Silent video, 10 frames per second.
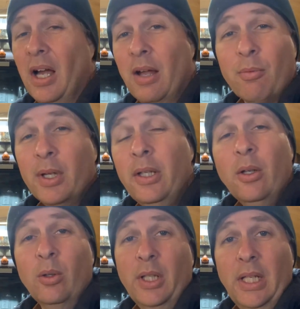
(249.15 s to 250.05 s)
I really
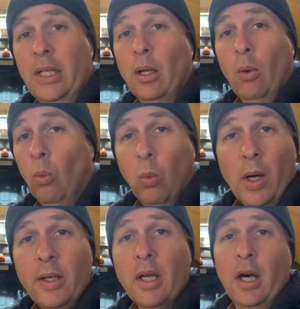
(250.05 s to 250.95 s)
only need
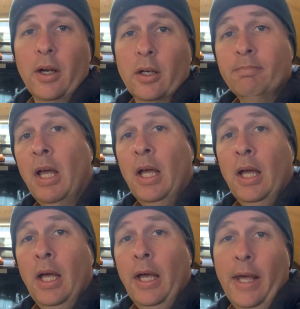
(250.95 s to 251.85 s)
one cutter,
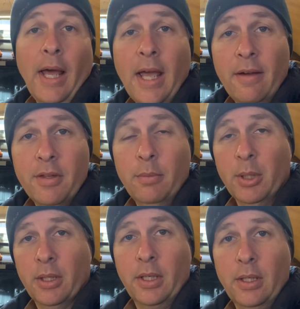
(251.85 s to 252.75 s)
and I have the
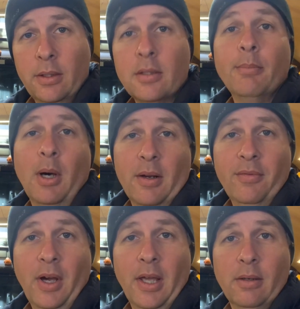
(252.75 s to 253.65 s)
ability to
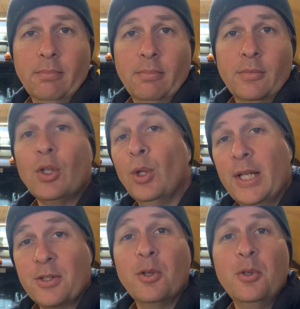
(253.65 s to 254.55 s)
modify it. So
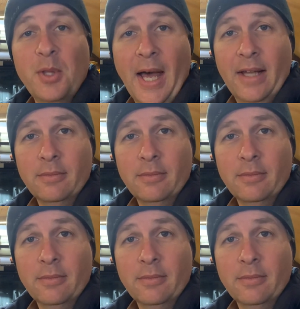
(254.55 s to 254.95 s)
let's go do that.